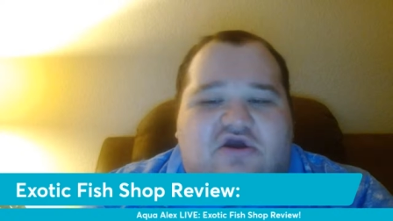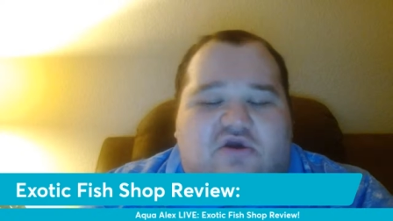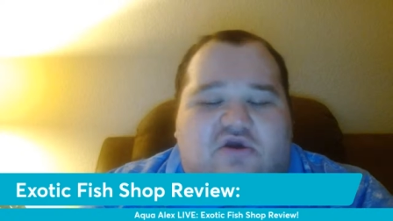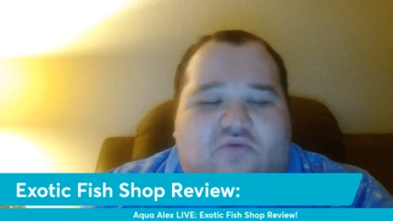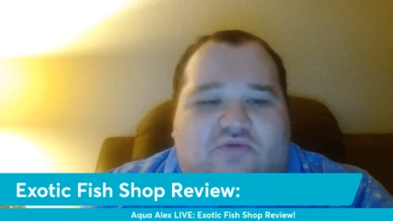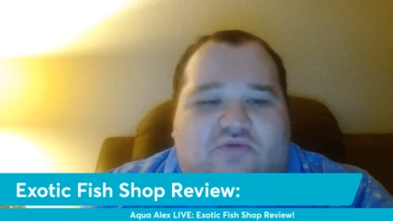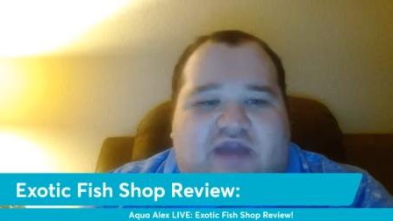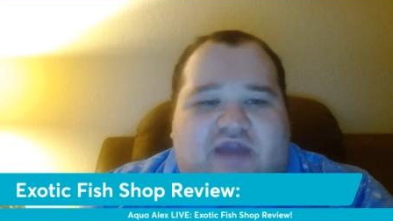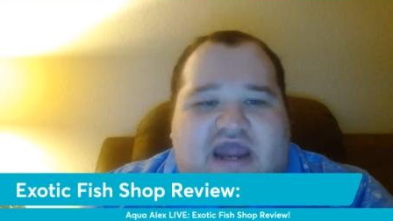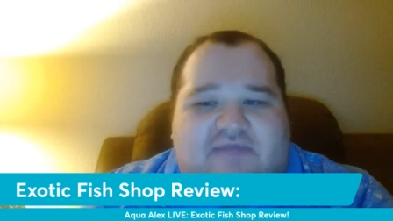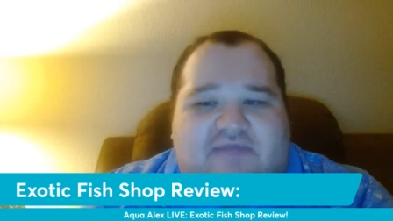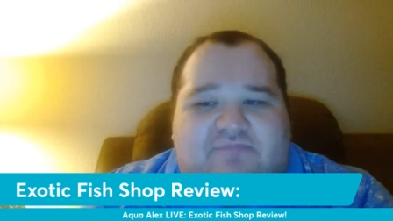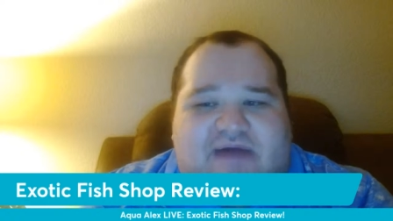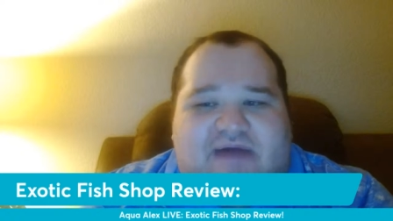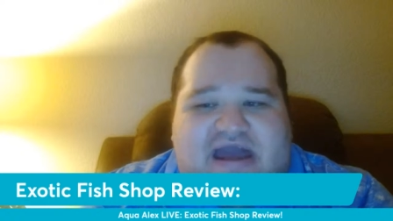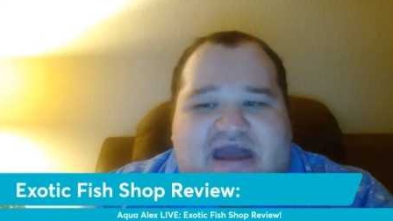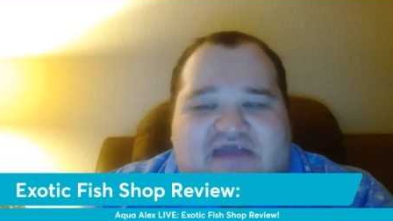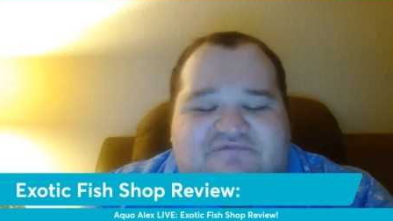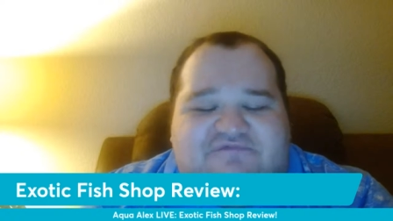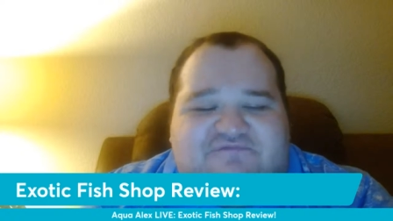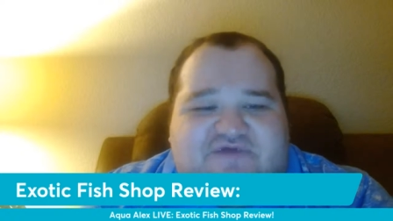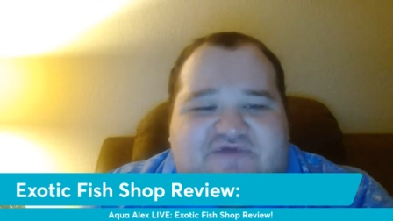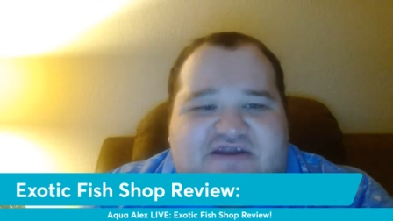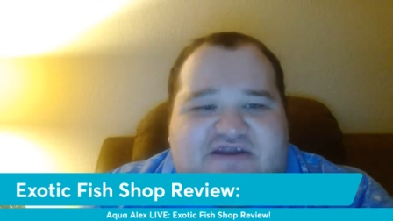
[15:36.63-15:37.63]
when I buy
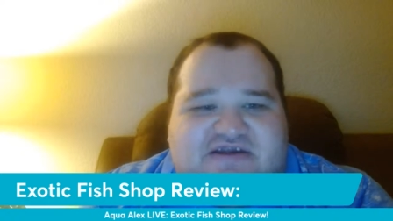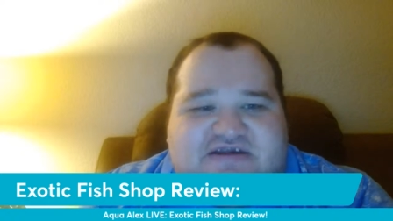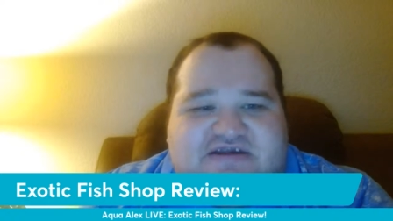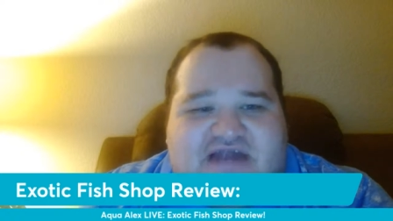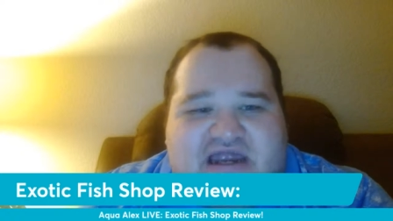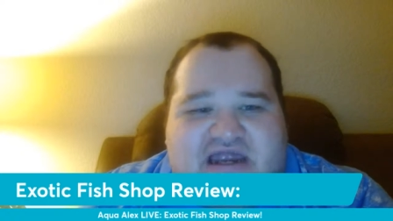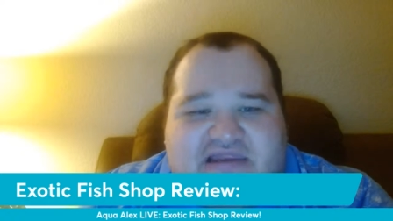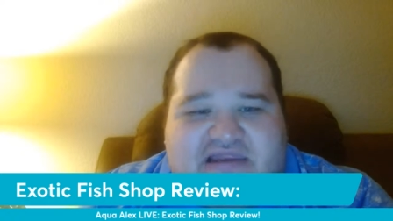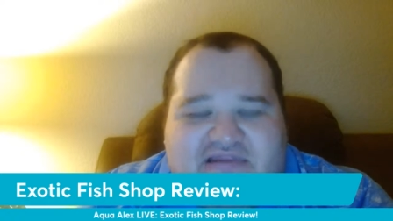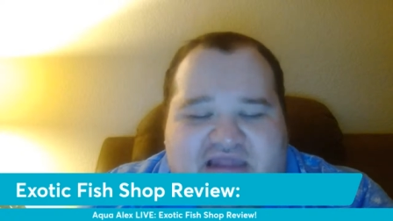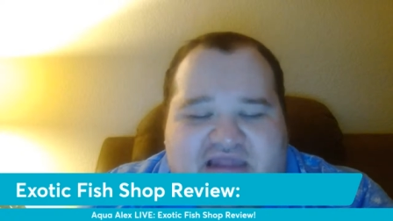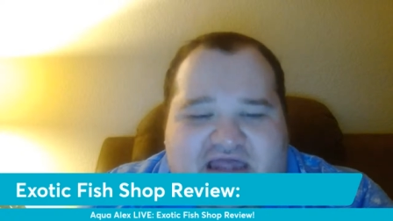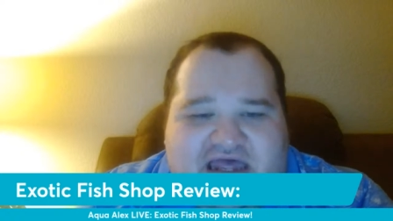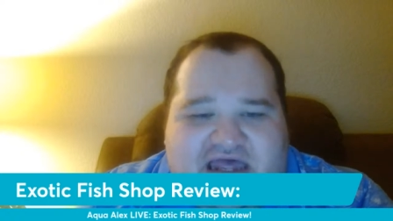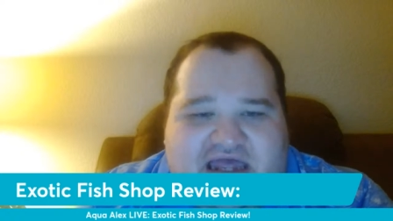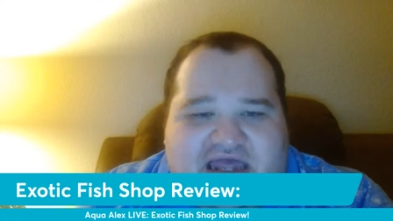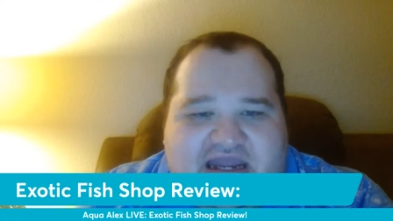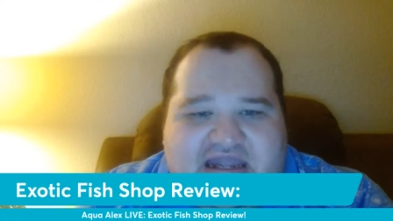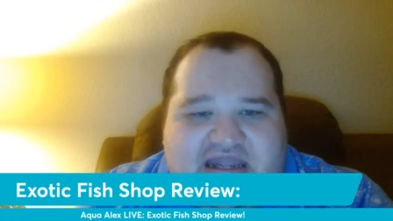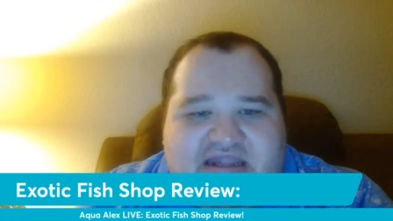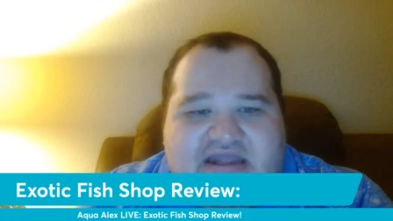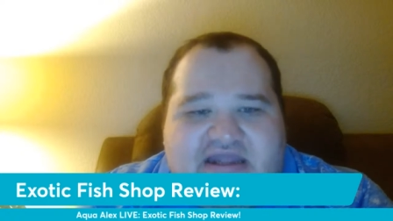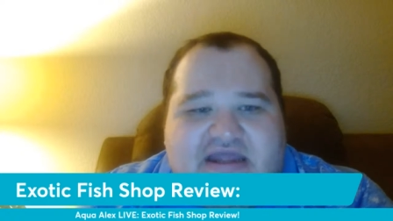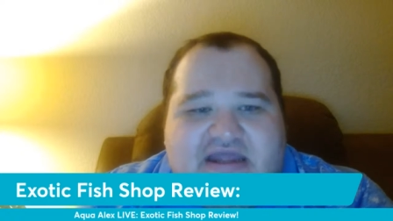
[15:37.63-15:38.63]
fish
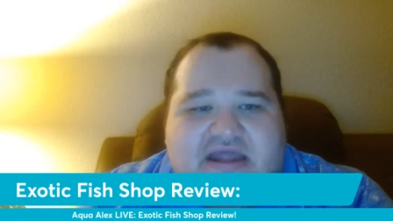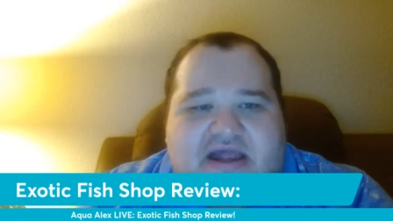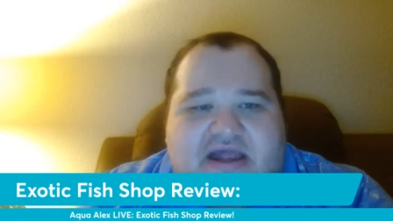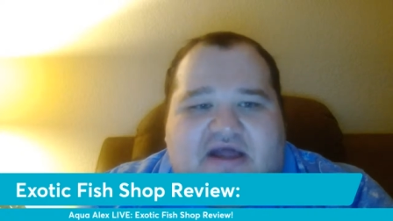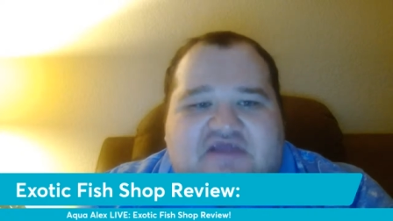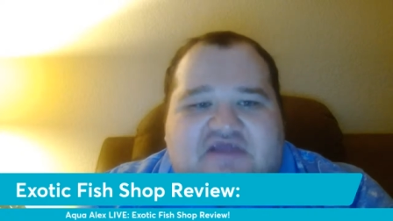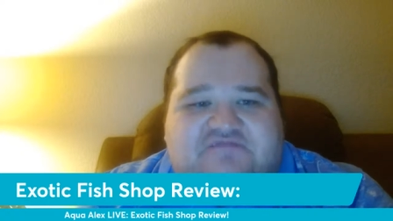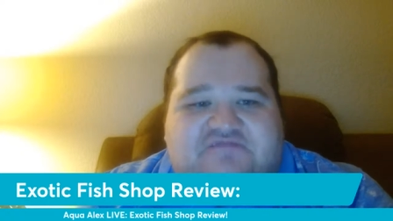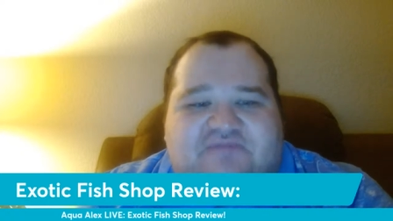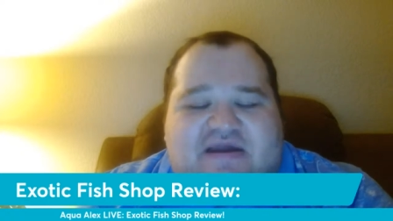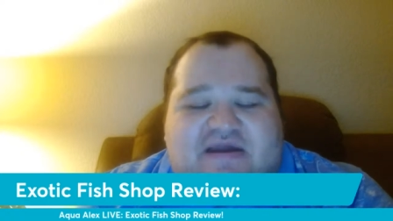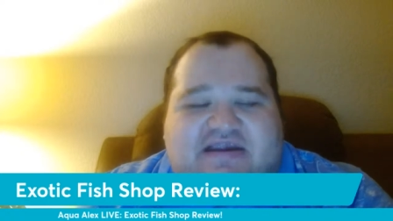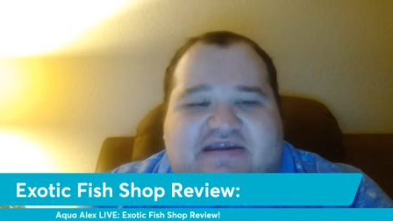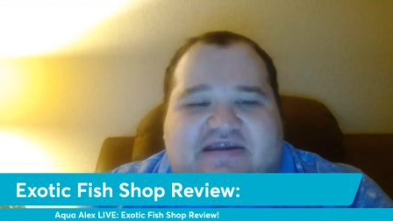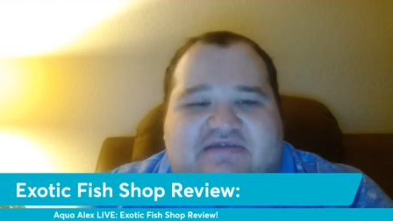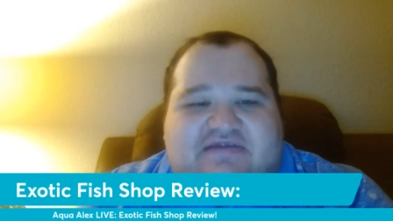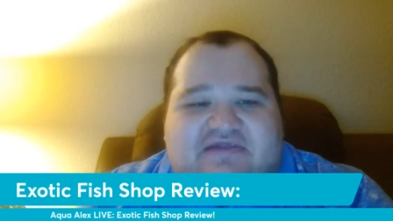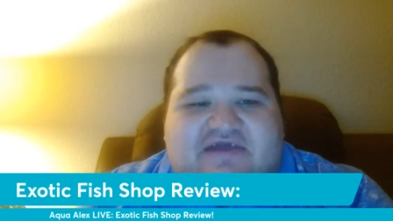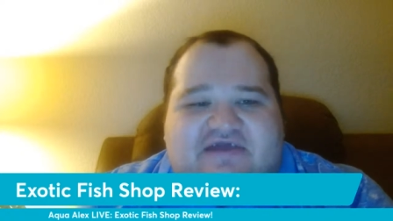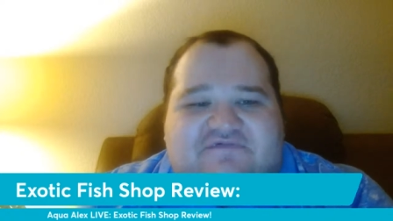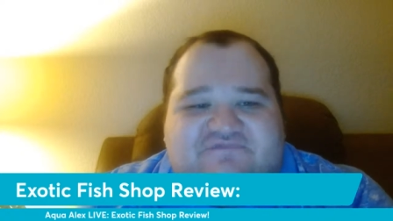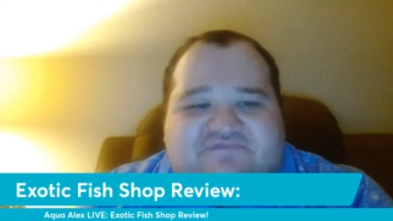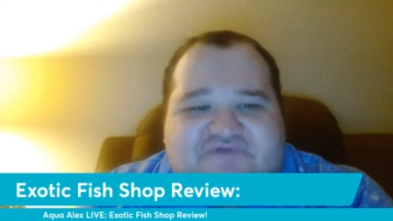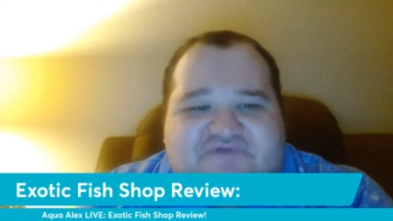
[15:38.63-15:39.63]
online,
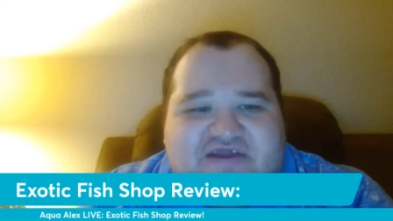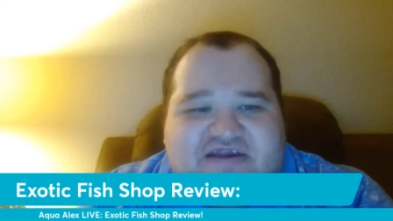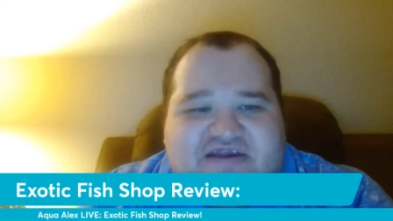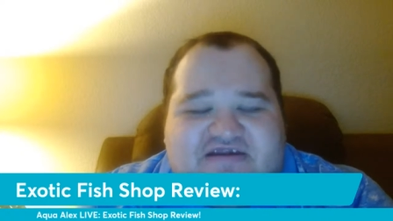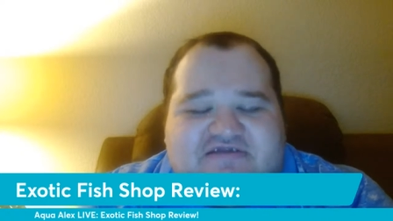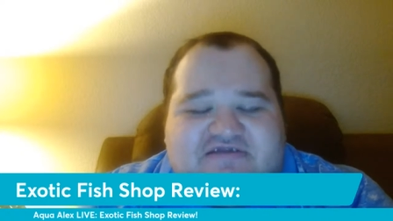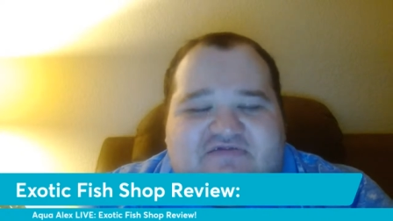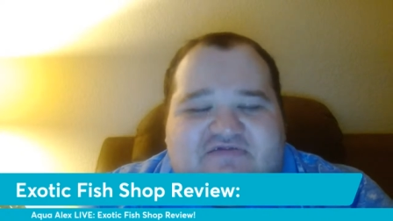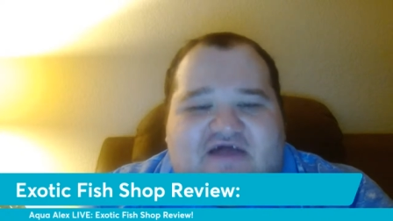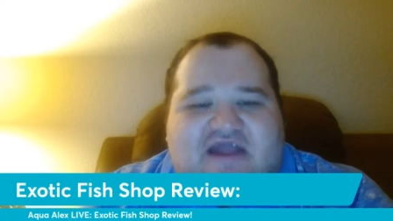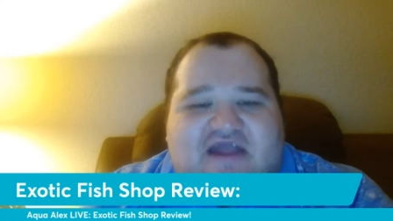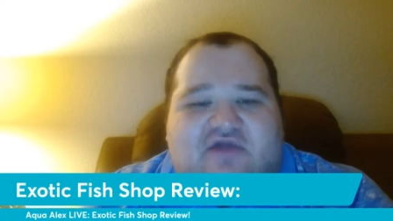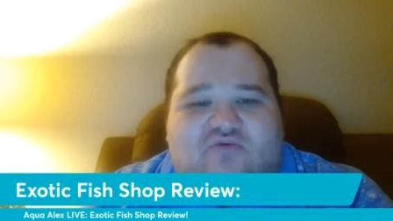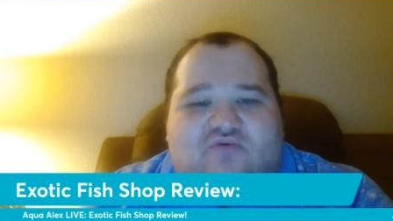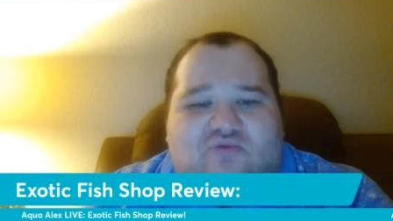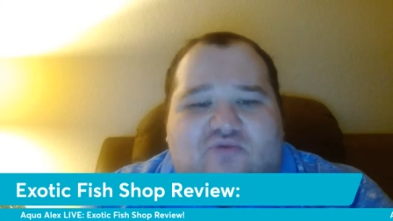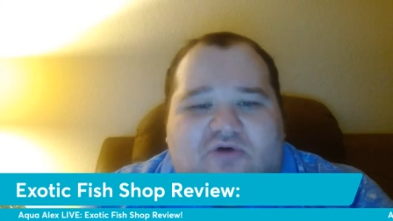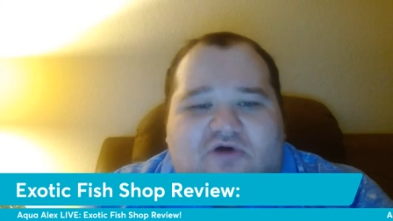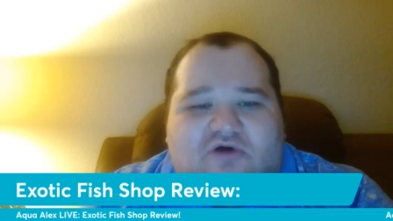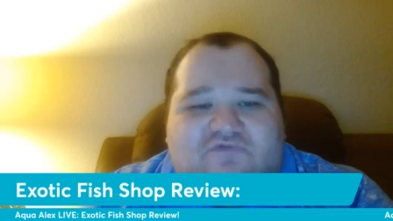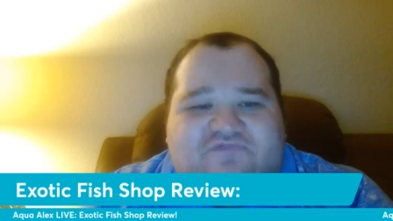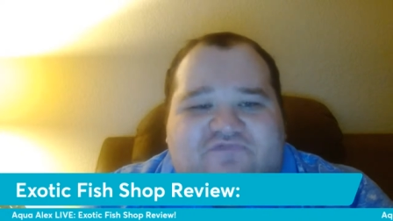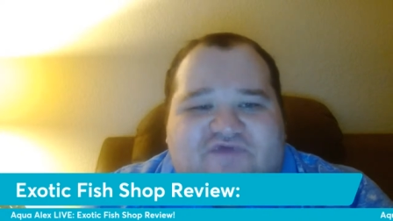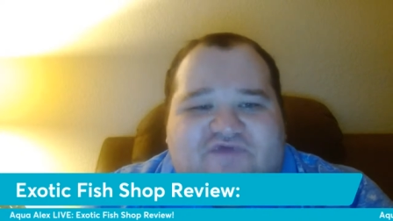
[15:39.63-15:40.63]
especially fish like
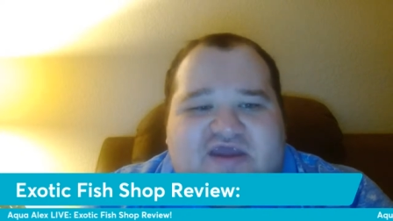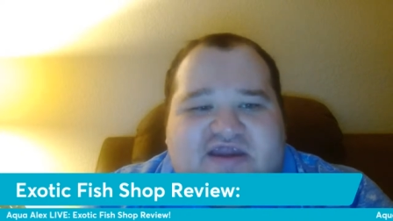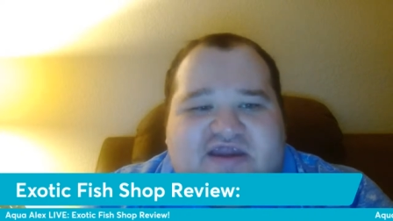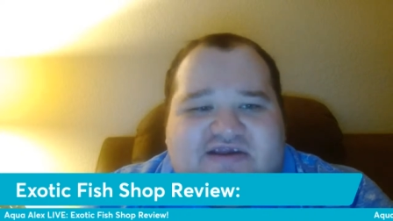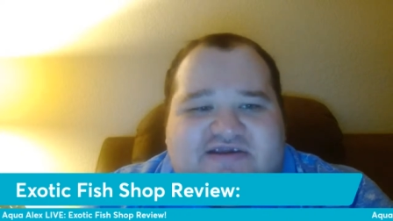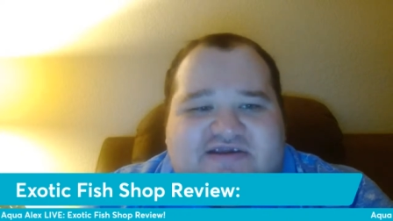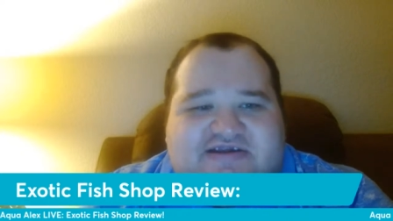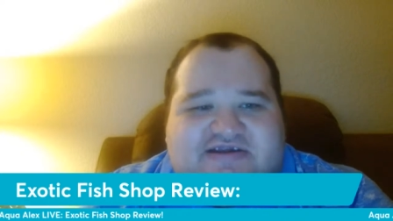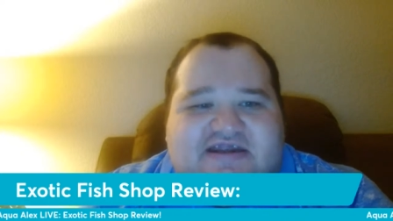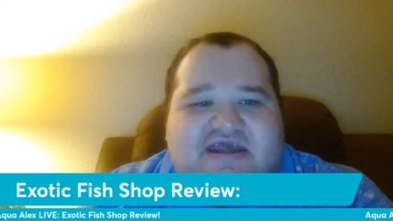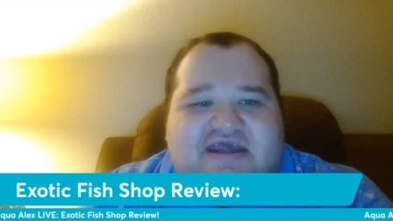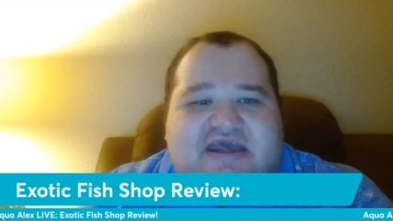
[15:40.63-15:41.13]
wolffish